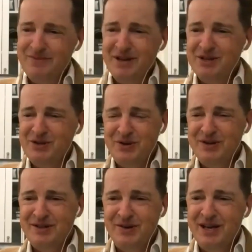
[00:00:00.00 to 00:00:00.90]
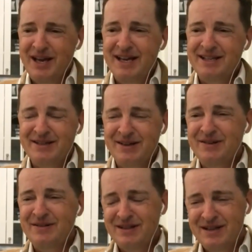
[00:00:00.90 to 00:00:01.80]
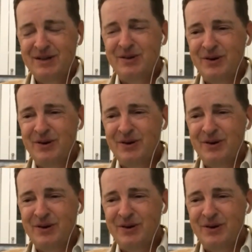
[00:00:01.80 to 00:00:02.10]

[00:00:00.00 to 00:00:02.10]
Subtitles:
to make sure it's okay. So just the DeLorean.